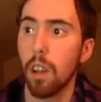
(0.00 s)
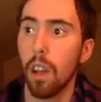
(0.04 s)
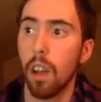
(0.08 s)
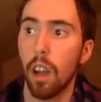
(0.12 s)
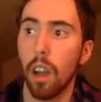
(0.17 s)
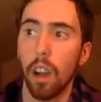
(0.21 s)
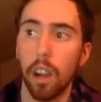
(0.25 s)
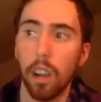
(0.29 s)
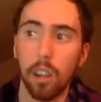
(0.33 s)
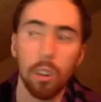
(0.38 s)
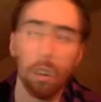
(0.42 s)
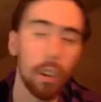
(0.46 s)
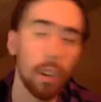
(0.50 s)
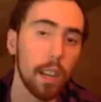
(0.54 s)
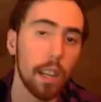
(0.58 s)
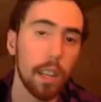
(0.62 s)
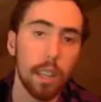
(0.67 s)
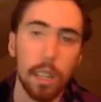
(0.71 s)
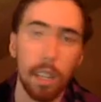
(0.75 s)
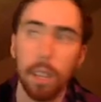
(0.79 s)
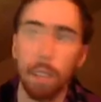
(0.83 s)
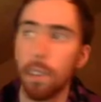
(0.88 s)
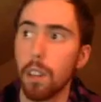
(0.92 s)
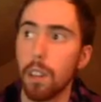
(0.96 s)
uh, go ahead
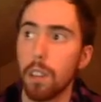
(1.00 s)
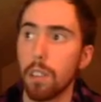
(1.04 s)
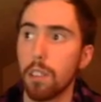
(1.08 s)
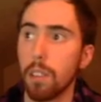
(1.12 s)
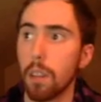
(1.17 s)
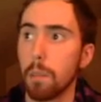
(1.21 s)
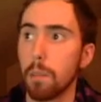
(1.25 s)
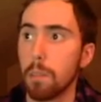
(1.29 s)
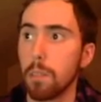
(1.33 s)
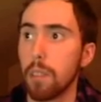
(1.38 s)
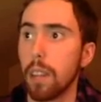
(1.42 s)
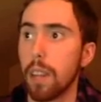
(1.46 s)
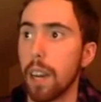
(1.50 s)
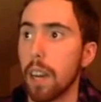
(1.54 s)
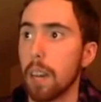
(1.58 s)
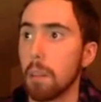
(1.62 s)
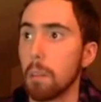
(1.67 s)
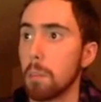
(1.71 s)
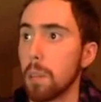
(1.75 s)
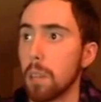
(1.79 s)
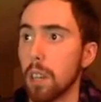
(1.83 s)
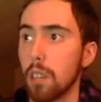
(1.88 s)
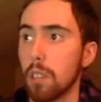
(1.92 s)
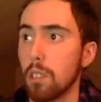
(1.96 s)
and give it a thumbs
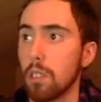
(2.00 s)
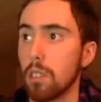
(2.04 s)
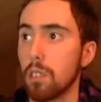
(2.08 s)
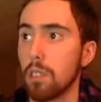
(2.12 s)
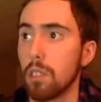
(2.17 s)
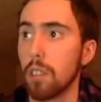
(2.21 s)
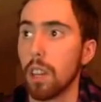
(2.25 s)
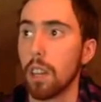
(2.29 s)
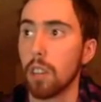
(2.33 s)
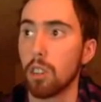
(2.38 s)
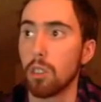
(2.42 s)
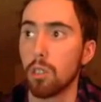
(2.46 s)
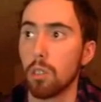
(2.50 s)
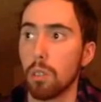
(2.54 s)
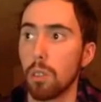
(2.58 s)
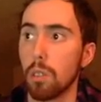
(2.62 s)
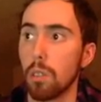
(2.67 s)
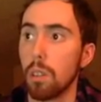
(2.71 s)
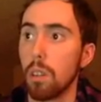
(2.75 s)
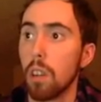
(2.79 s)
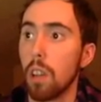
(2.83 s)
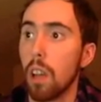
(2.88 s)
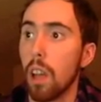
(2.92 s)
down because it's not true.